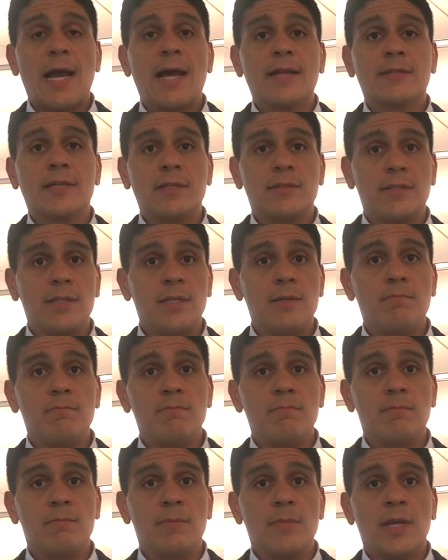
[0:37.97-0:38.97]
As a
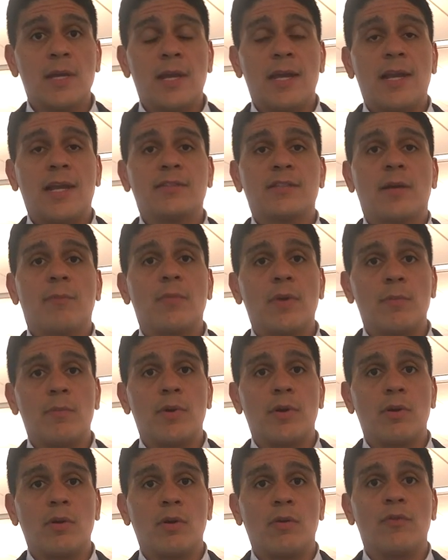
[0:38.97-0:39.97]
team and as a
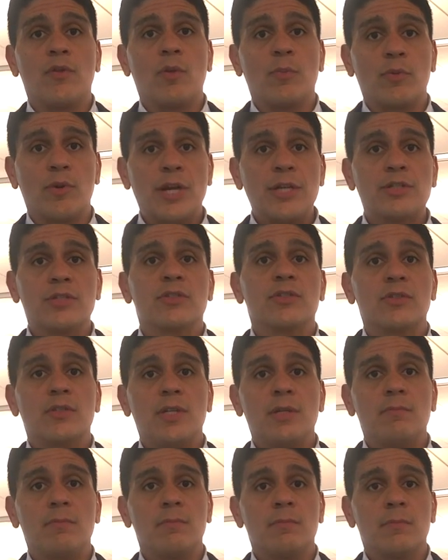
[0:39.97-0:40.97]
member of the operations
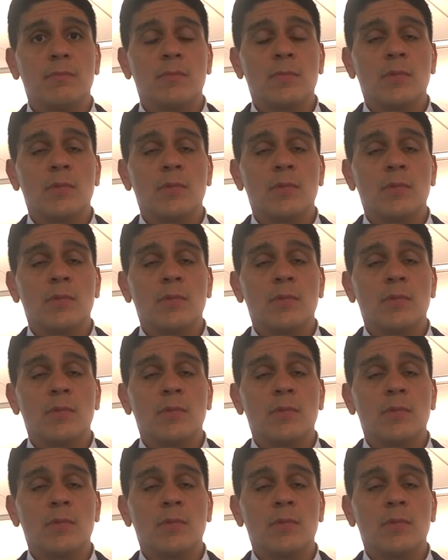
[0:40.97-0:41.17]
team,